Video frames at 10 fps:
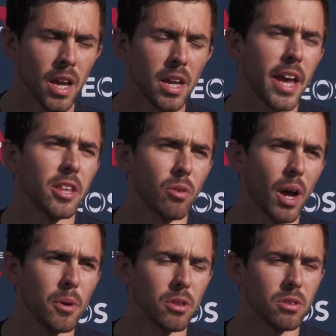Yeah, so
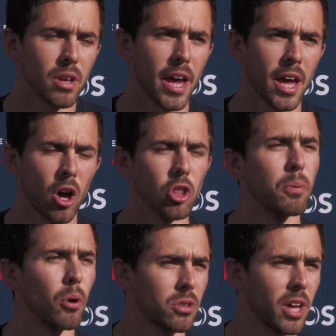I was on the
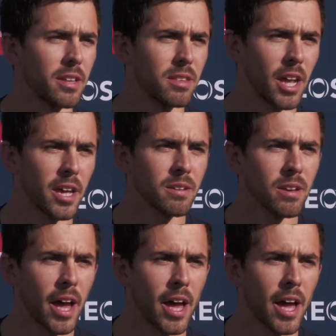port side today,